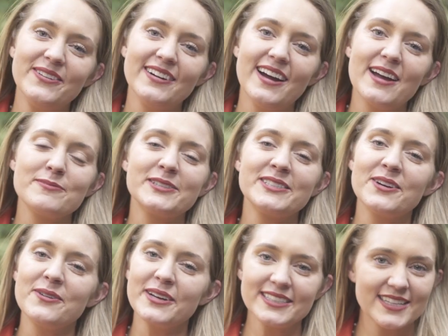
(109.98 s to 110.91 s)
I'm
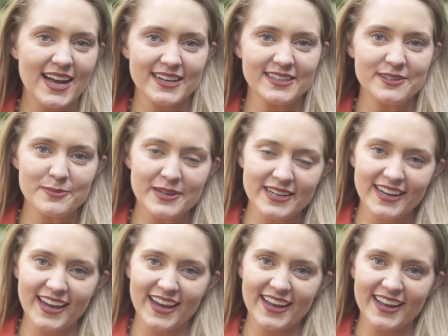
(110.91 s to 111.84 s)
so excited to be an
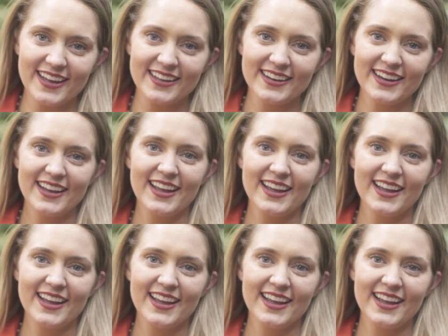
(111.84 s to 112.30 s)
aunt,